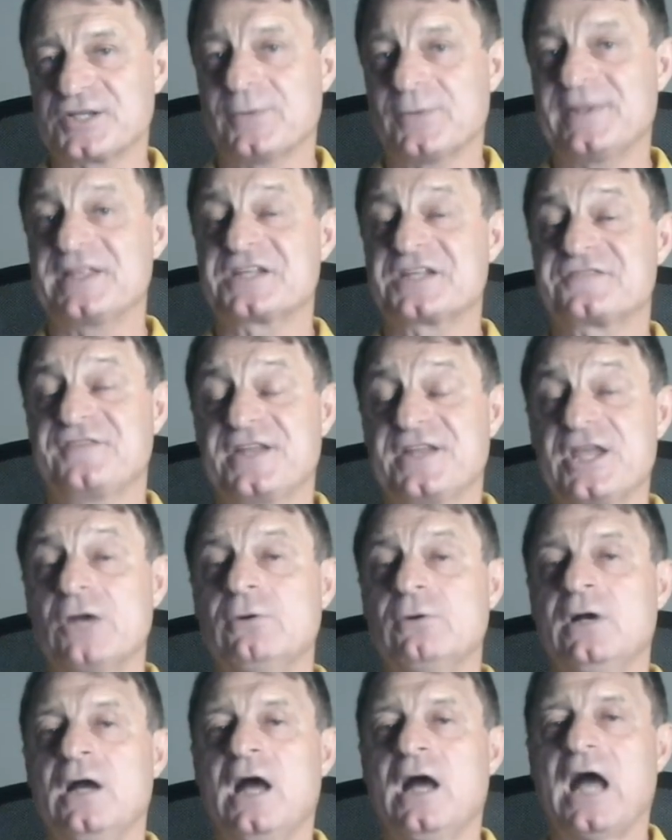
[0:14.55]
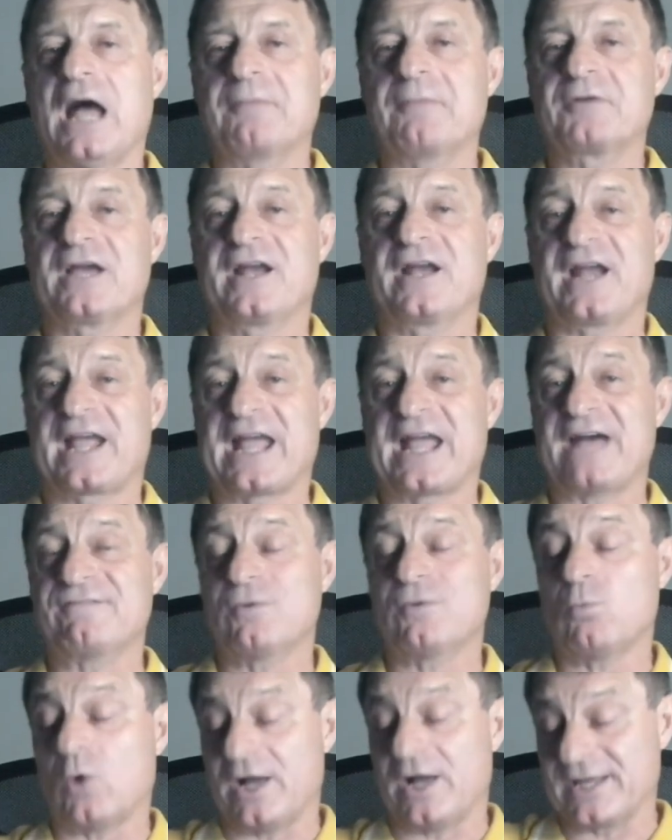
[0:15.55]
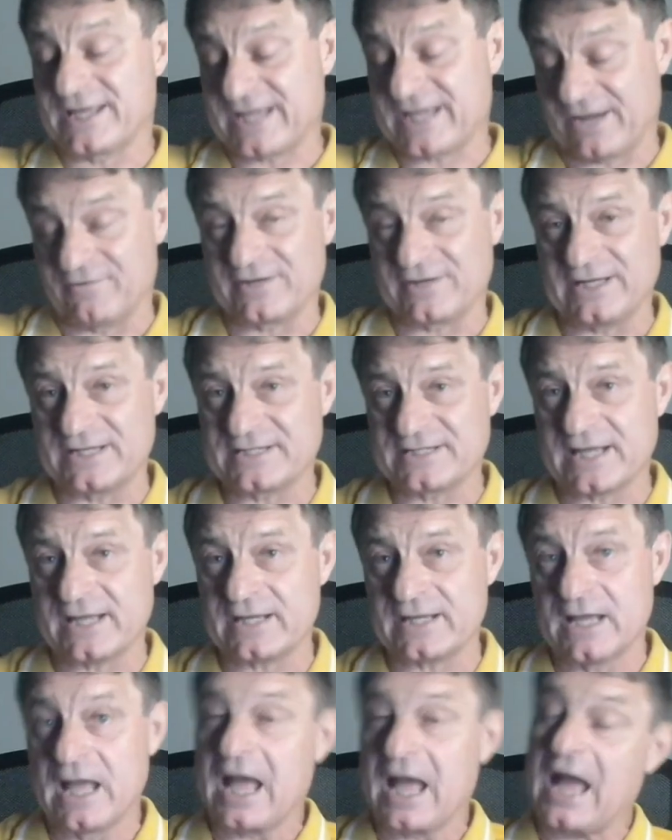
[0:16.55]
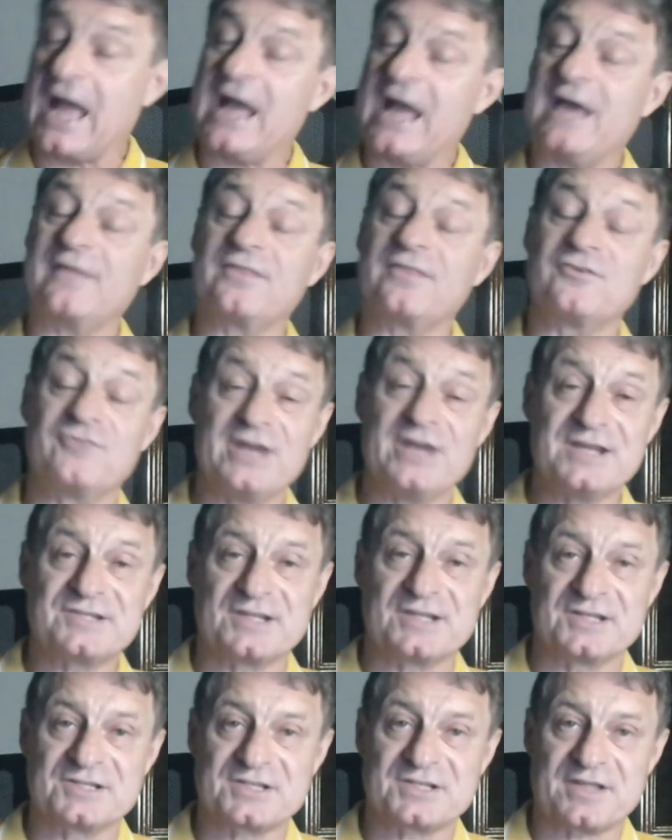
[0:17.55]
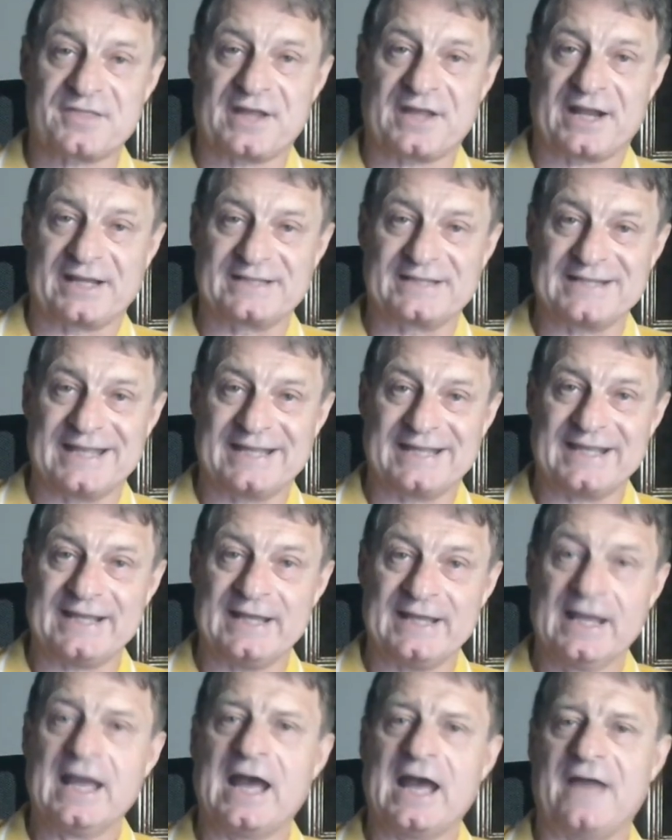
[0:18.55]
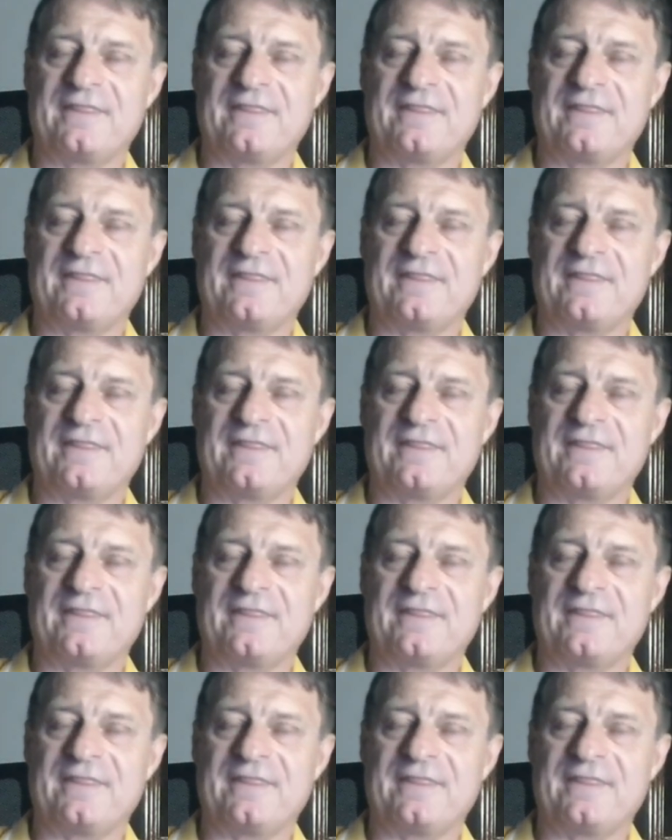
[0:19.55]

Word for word: So in this video, I'm going to cover what I currently take and the reasons that I take it.